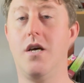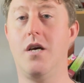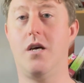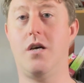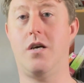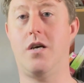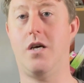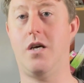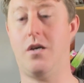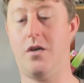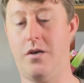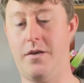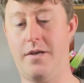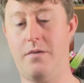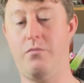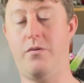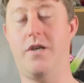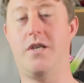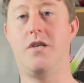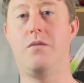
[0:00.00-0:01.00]
I then
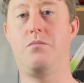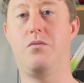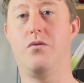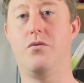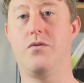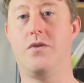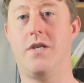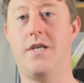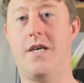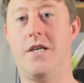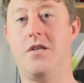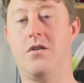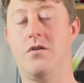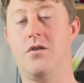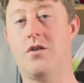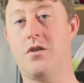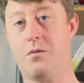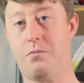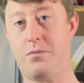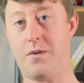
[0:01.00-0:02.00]
went and bought the lens on
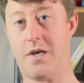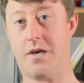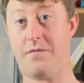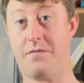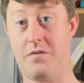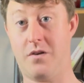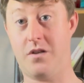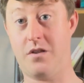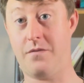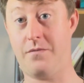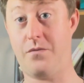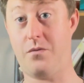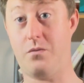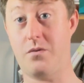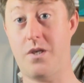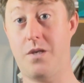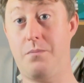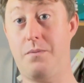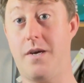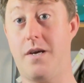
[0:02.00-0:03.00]
top of that for another
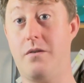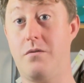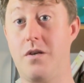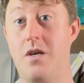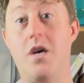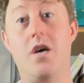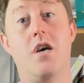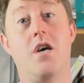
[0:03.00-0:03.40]
£40.